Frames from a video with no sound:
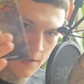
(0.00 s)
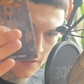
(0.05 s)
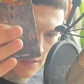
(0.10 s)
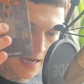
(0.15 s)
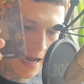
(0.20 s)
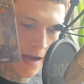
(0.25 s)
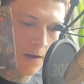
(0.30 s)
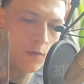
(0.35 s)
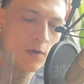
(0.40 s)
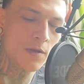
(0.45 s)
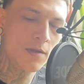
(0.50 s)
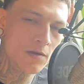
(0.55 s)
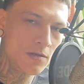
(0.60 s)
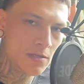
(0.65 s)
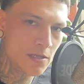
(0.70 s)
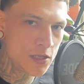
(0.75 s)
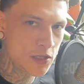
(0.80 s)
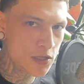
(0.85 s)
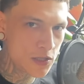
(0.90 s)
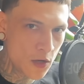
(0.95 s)
Tower,
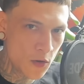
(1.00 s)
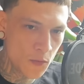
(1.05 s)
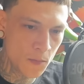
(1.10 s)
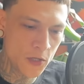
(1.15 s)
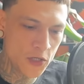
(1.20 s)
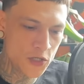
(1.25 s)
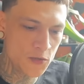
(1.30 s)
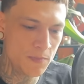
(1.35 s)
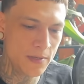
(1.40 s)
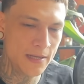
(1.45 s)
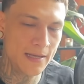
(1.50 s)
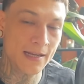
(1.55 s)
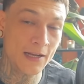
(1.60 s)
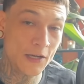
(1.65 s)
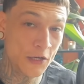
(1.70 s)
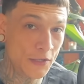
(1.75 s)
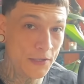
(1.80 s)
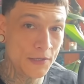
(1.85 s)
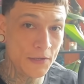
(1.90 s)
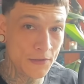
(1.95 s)
there's so much being
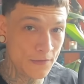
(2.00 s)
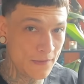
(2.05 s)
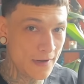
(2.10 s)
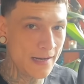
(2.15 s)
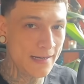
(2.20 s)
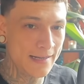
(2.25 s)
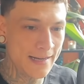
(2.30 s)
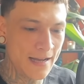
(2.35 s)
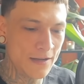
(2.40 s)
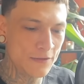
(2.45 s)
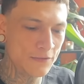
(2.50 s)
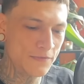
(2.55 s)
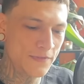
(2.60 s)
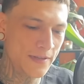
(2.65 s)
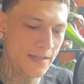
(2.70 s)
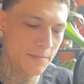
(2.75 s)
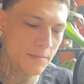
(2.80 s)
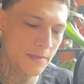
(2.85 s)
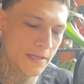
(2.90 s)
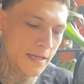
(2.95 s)
cleared right now,
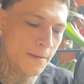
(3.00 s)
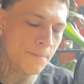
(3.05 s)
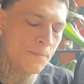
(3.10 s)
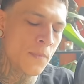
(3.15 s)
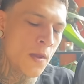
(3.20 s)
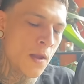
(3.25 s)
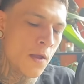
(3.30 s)
family.